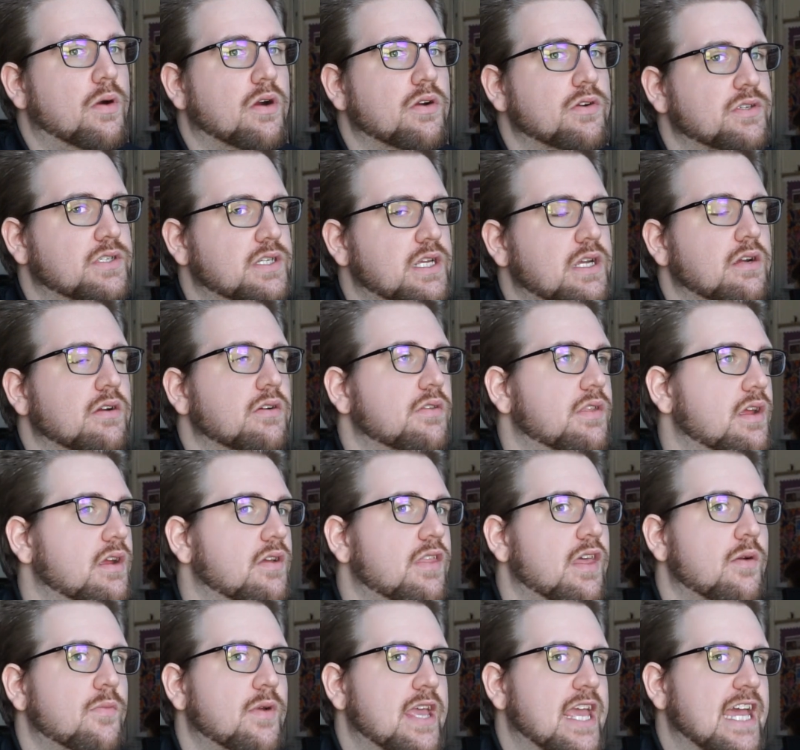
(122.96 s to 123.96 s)
parts here or there
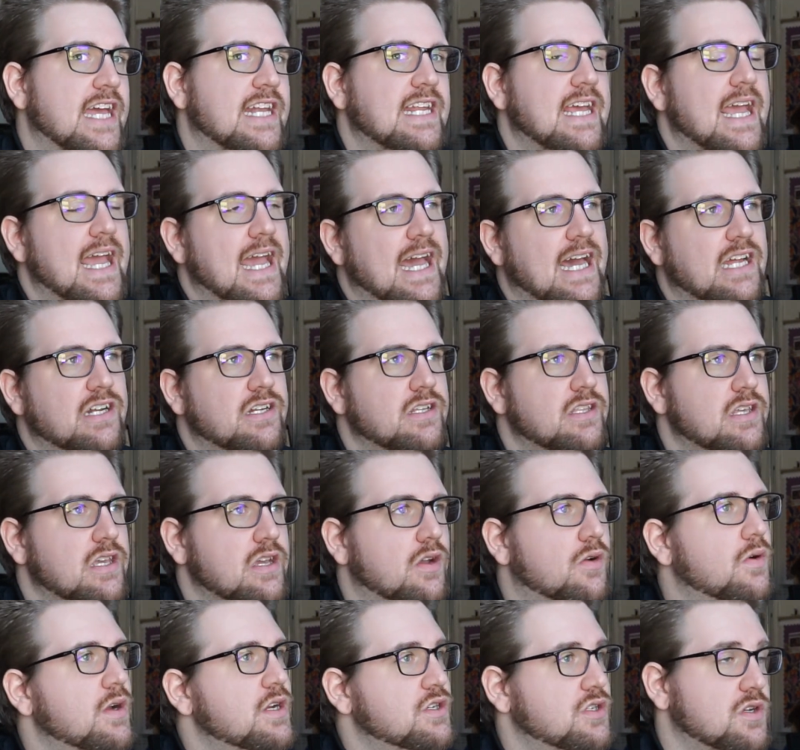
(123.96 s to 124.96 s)
that we had to add to the
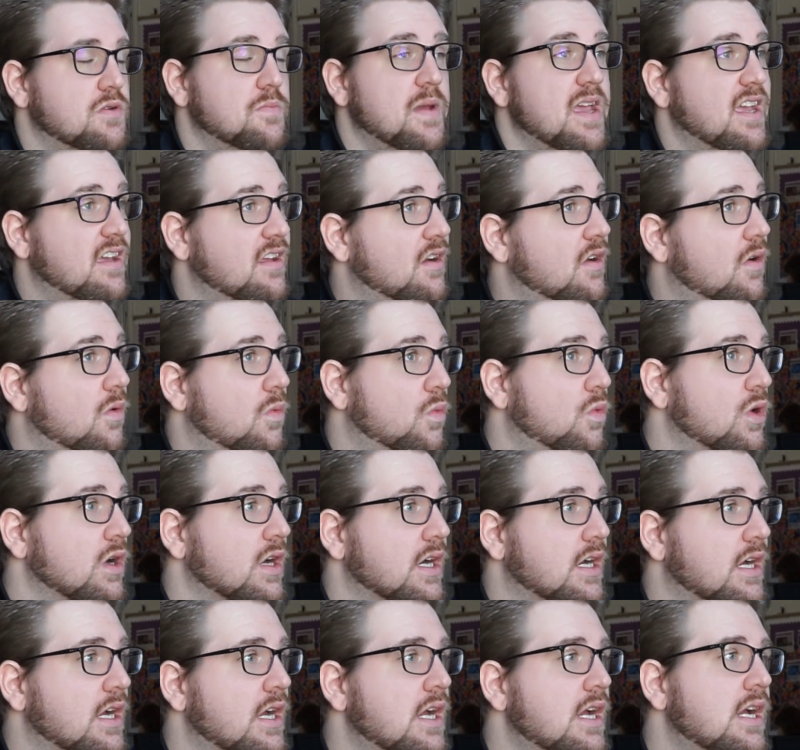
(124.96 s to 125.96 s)
equation to make it all work.